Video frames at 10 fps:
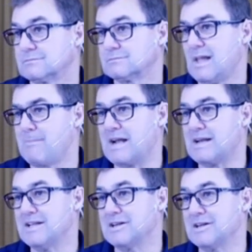battling
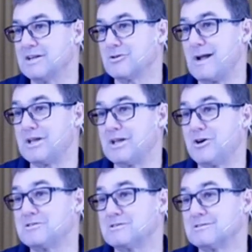and grappling
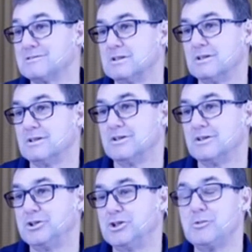along, you
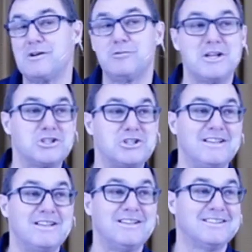know what our
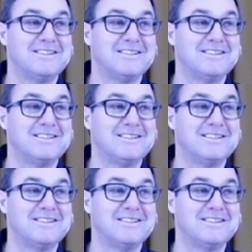fleshly